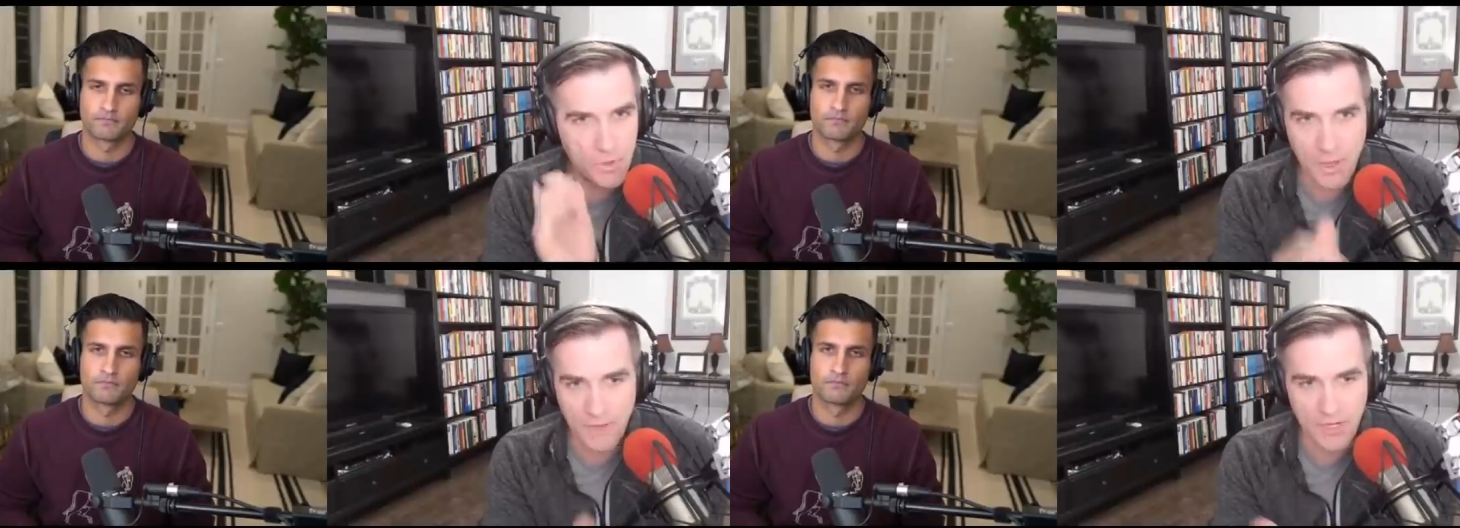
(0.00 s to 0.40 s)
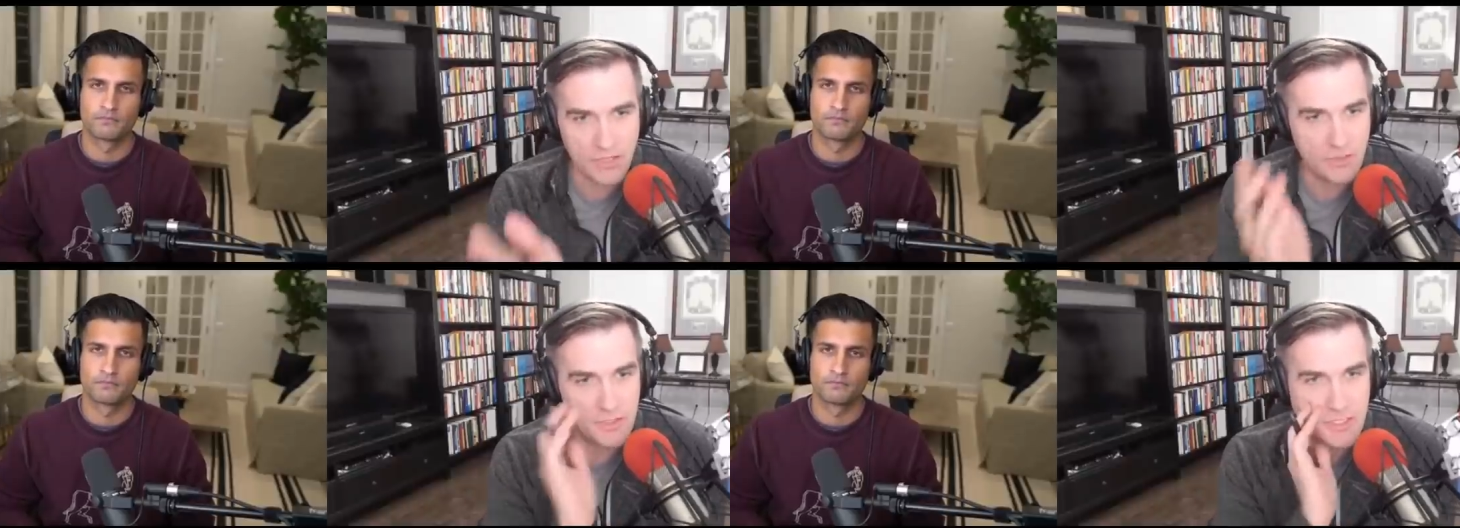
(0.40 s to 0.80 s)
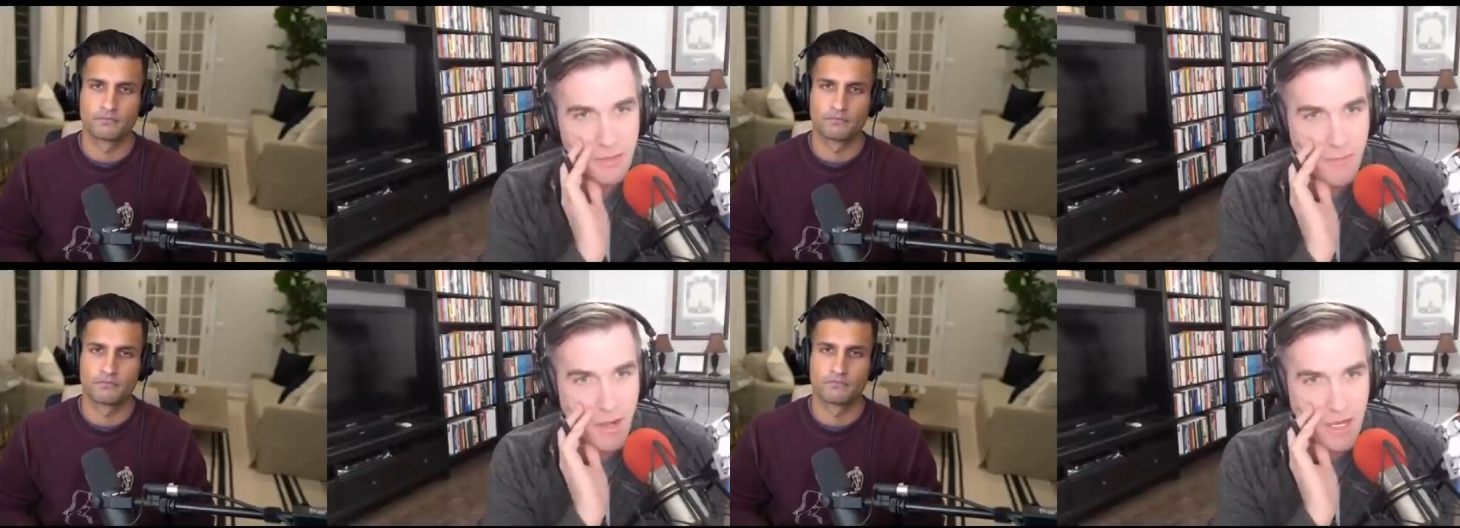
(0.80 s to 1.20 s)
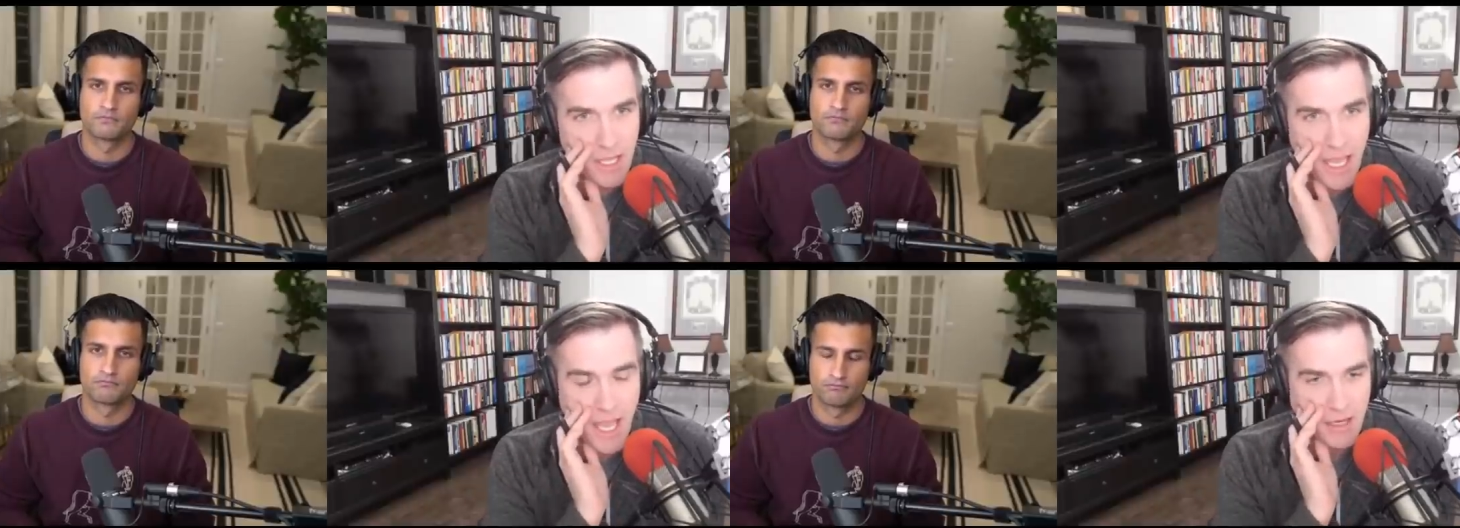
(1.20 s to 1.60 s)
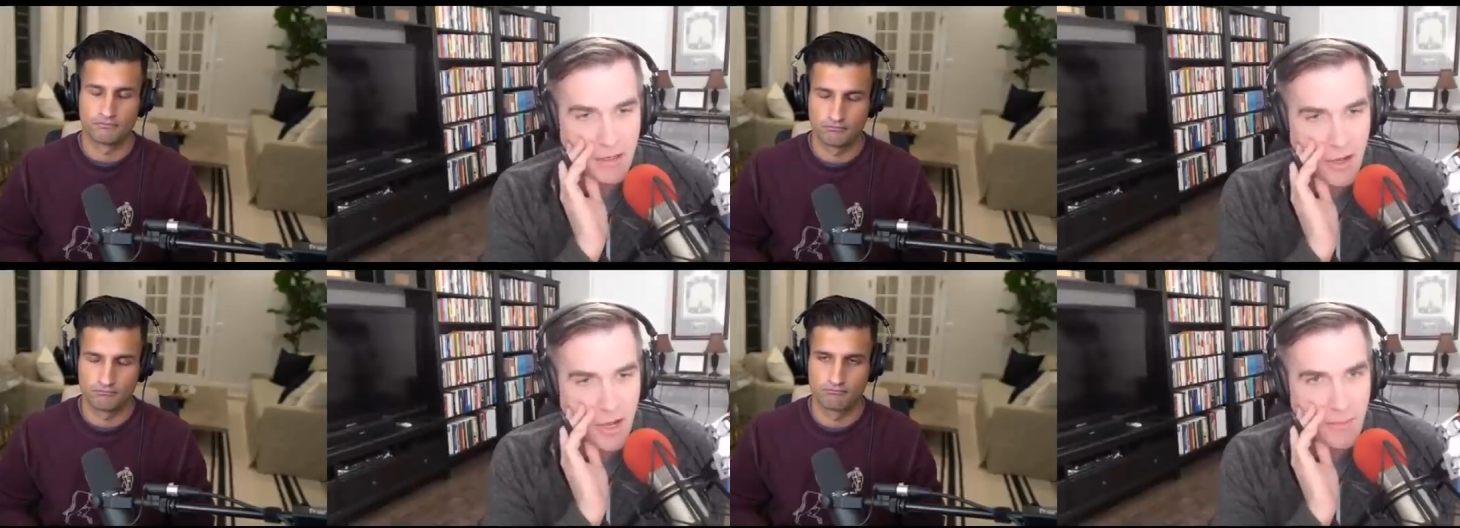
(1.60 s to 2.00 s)
Speaker 1: you have an interest in money,
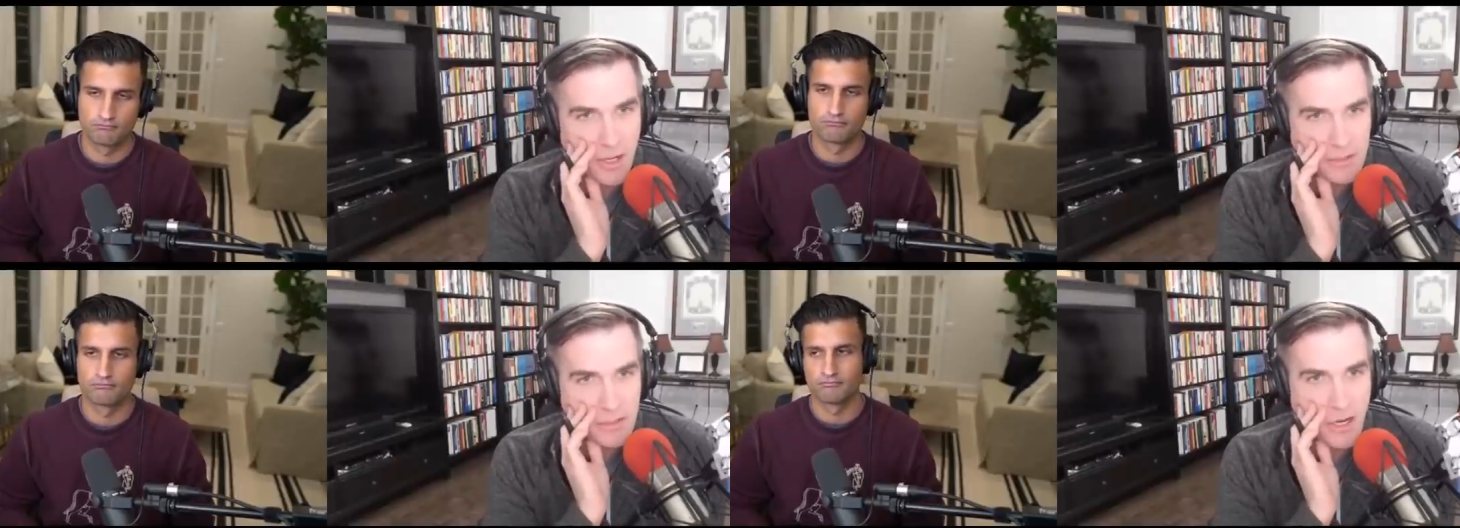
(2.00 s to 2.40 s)
economics.